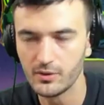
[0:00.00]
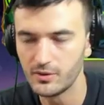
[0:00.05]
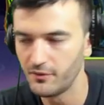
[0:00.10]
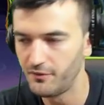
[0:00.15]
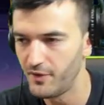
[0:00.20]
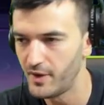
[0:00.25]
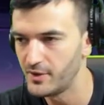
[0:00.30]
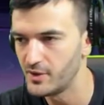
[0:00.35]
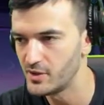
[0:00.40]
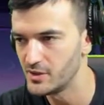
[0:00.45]

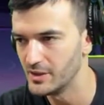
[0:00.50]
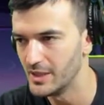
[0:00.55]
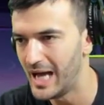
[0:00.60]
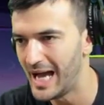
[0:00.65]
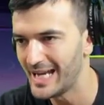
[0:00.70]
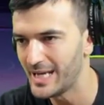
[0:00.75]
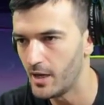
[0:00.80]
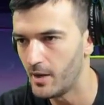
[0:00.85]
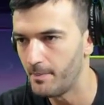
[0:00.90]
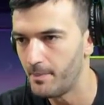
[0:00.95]
defenders
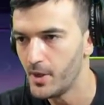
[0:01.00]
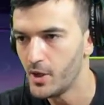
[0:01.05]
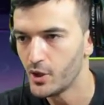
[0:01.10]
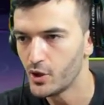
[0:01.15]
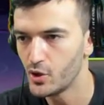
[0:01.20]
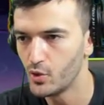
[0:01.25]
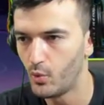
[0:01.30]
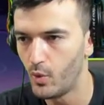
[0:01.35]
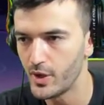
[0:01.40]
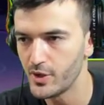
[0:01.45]
lineup.
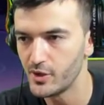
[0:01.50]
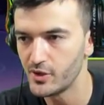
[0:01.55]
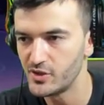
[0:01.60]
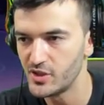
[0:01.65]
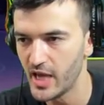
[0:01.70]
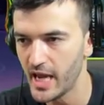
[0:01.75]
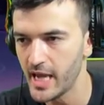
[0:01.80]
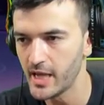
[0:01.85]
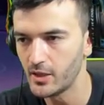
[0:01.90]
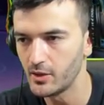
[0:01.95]
You want your
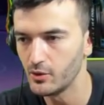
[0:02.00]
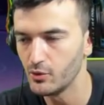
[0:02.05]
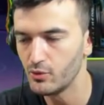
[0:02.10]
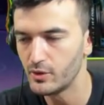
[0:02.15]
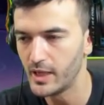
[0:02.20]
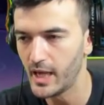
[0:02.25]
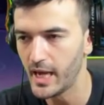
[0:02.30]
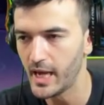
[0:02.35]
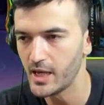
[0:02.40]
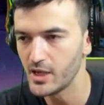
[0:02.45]
tank Luke
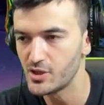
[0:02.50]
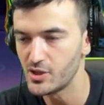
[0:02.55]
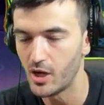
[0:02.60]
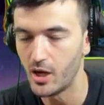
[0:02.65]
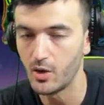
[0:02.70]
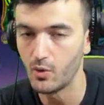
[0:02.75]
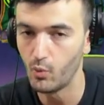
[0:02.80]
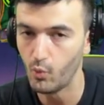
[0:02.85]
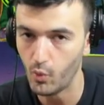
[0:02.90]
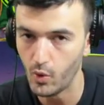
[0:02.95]
Cage
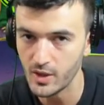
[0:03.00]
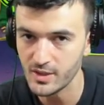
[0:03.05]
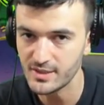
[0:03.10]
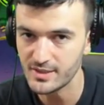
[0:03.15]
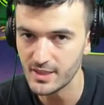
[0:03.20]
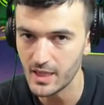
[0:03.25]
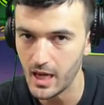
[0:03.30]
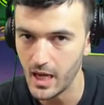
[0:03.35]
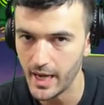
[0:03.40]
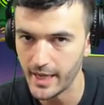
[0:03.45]
on one
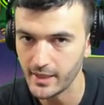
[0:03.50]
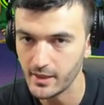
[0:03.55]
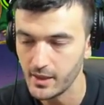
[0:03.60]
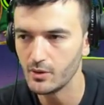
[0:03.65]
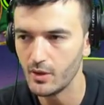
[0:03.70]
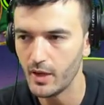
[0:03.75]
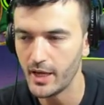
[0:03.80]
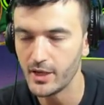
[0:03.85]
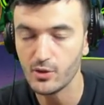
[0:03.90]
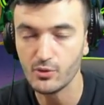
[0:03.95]
side,
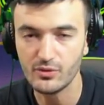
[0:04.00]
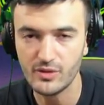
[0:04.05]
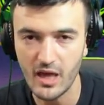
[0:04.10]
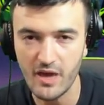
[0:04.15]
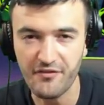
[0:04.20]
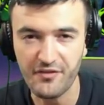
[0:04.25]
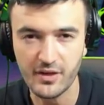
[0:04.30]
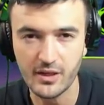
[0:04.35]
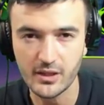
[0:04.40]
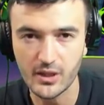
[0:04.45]
and you
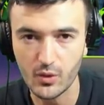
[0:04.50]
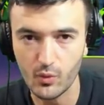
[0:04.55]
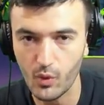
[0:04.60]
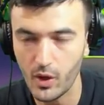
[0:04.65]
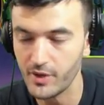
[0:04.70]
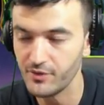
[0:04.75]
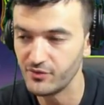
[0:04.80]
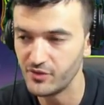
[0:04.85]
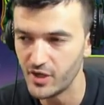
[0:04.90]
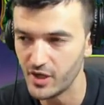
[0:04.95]
definitely
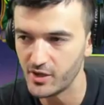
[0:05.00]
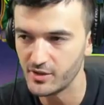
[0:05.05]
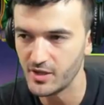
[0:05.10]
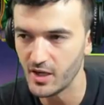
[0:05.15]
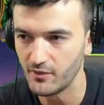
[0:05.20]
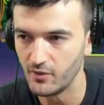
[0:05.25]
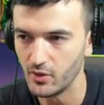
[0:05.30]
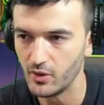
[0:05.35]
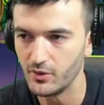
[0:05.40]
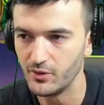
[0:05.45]
want
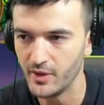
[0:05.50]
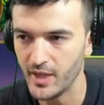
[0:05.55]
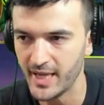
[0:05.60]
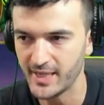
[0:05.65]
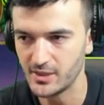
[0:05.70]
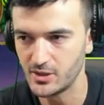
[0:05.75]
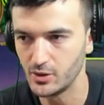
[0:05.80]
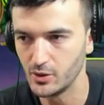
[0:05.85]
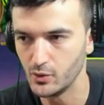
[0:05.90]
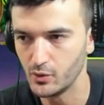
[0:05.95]
Daredevil
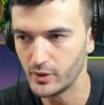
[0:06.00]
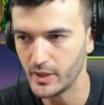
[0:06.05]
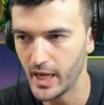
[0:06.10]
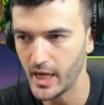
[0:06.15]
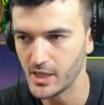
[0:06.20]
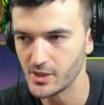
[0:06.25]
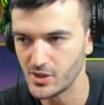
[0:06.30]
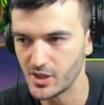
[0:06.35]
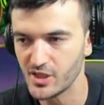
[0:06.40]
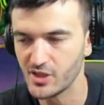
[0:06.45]
next to Luke
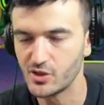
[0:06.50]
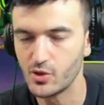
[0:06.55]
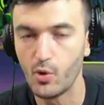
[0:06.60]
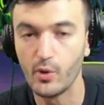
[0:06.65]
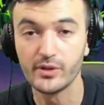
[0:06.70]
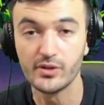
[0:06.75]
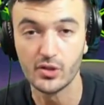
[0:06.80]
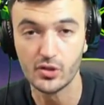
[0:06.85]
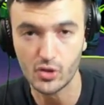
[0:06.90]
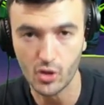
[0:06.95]
Cage. He's
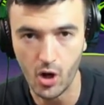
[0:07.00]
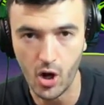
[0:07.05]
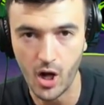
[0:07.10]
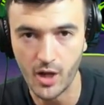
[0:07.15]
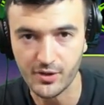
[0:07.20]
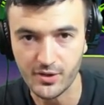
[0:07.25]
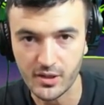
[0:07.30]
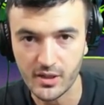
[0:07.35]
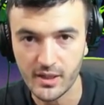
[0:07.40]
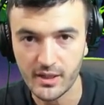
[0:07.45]
going to
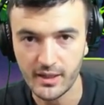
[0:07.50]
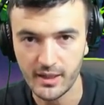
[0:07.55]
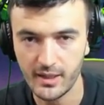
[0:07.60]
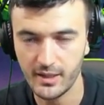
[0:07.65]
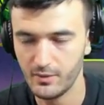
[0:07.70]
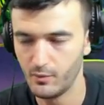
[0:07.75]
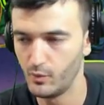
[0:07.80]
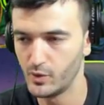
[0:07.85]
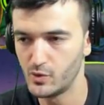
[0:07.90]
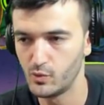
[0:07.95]
taunt,
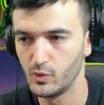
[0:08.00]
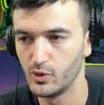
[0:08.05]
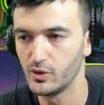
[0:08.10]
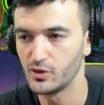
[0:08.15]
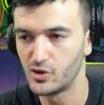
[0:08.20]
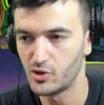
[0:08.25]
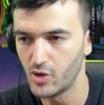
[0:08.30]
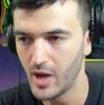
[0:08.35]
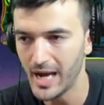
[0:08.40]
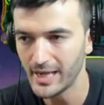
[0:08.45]
which will
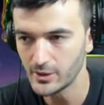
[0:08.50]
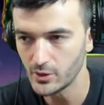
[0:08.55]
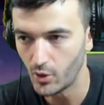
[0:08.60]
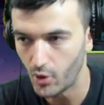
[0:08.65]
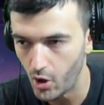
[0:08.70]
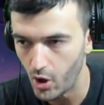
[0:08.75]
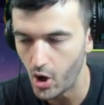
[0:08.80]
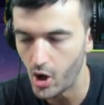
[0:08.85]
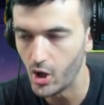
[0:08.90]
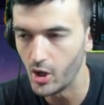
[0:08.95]
attract
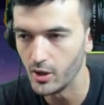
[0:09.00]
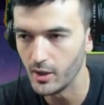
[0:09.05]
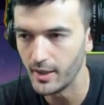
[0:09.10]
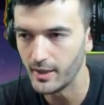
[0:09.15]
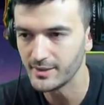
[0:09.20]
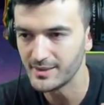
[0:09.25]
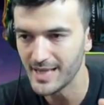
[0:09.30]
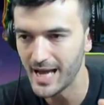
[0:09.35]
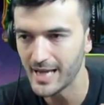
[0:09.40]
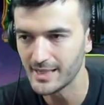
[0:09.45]
all
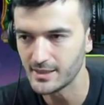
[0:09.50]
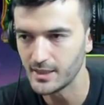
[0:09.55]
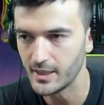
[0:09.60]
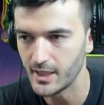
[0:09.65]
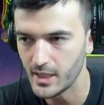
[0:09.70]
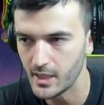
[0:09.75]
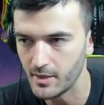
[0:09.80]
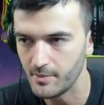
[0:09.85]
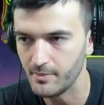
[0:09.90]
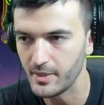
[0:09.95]
attacks on
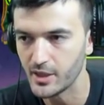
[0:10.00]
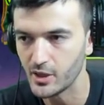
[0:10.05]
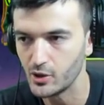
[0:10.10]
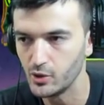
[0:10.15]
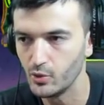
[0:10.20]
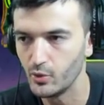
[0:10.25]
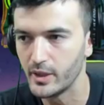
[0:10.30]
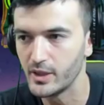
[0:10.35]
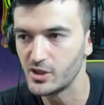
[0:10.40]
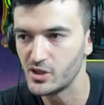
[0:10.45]
him,
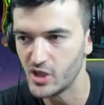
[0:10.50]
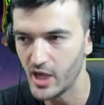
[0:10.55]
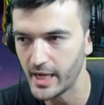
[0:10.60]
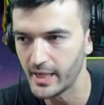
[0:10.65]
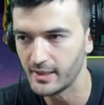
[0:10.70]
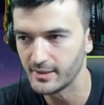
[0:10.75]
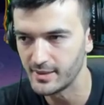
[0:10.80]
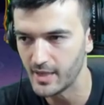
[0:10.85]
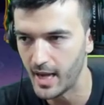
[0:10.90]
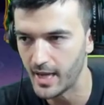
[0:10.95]
including chain
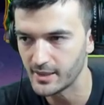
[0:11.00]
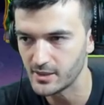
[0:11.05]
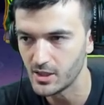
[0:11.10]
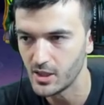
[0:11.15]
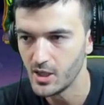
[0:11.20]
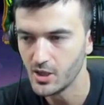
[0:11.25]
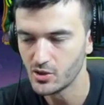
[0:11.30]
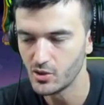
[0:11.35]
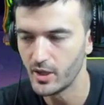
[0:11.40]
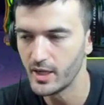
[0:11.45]
attacks.
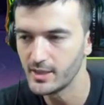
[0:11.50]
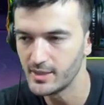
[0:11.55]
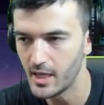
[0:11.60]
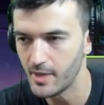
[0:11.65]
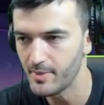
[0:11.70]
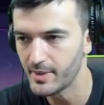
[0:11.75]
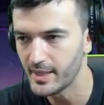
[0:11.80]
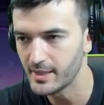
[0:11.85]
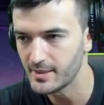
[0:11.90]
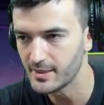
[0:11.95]
So
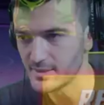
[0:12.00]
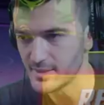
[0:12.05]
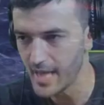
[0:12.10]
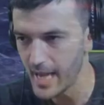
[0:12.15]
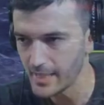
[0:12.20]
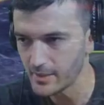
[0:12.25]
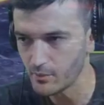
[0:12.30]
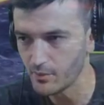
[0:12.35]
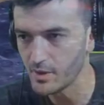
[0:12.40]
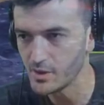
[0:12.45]
anytime he gets
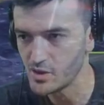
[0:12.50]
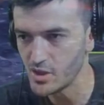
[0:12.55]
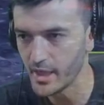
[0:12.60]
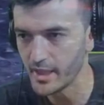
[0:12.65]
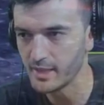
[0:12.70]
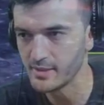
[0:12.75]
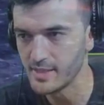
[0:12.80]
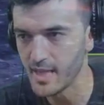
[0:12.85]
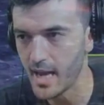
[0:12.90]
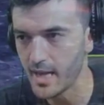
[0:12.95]
attacked with a
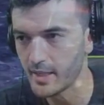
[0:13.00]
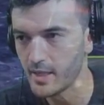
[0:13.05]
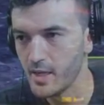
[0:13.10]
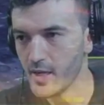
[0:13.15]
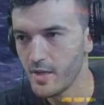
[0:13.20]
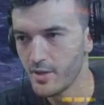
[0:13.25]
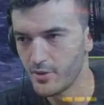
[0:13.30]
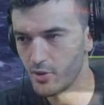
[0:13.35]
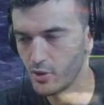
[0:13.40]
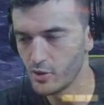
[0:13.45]
chain attack,
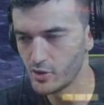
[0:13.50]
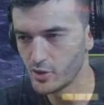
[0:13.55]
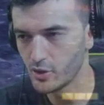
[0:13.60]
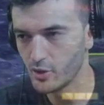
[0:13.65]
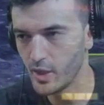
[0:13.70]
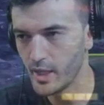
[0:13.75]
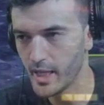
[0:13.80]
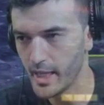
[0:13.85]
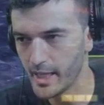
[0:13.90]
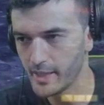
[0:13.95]
they're also
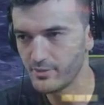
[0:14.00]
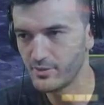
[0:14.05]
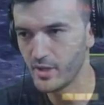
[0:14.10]
going to hit